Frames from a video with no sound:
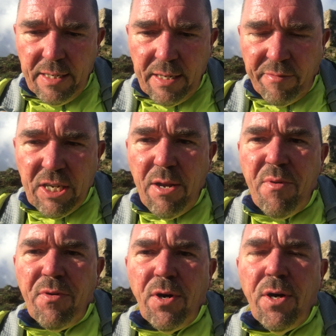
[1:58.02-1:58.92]
I've said it
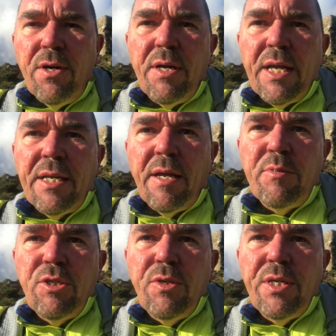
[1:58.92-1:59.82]
before and
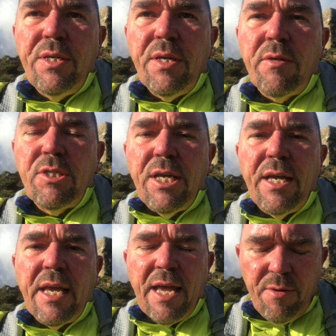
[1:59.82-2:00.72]
I'm sure I'll say
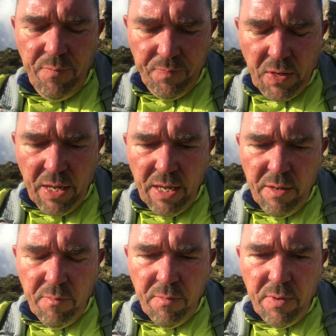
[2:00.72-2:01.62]
it again,
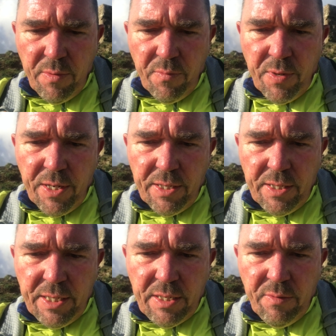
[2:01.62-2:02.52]
but
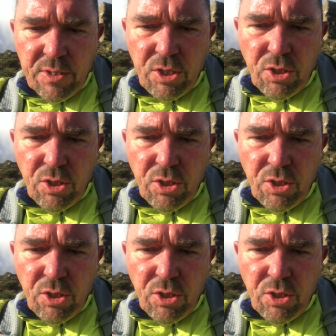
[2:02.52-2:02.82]
it was a